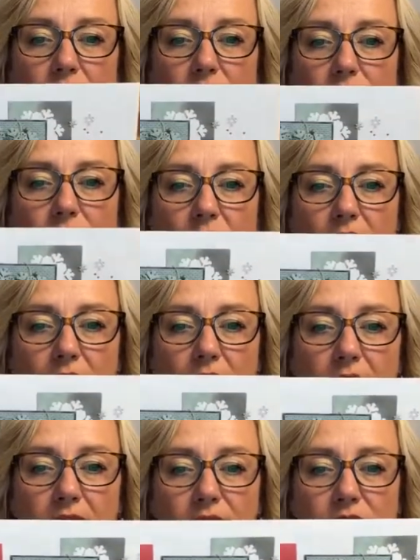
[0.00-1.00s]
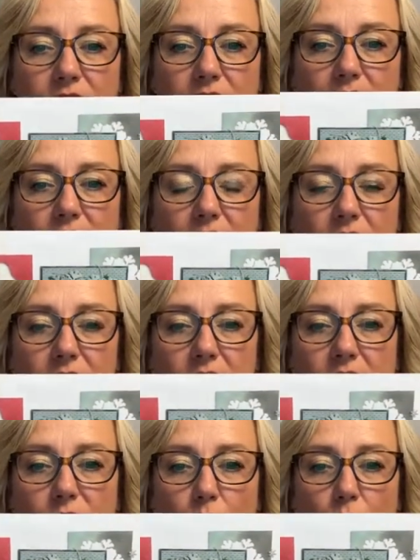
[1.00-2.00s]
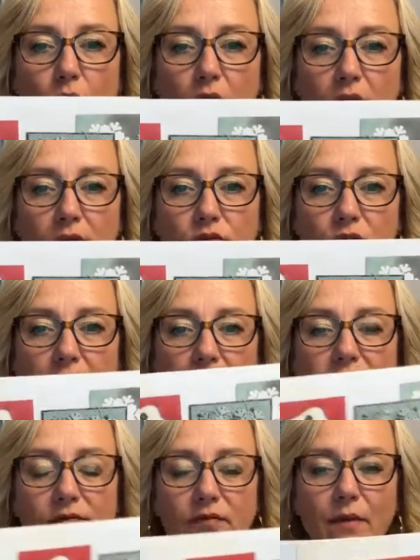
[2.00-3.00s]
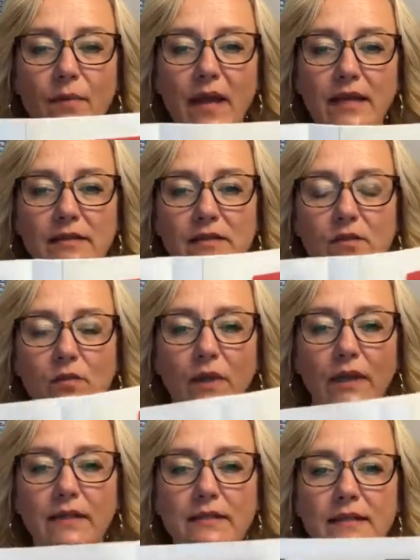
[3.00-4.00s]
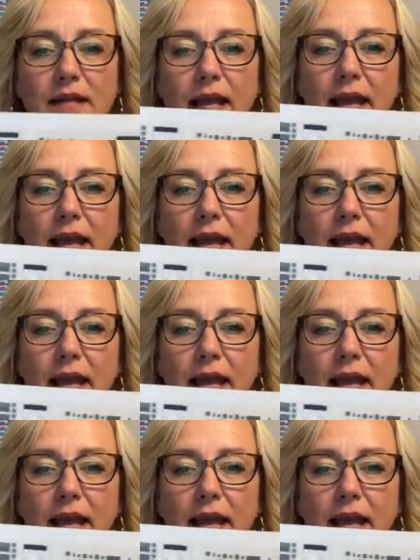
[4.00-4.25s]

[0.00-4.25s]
So you can kind of see here some projects from that suite.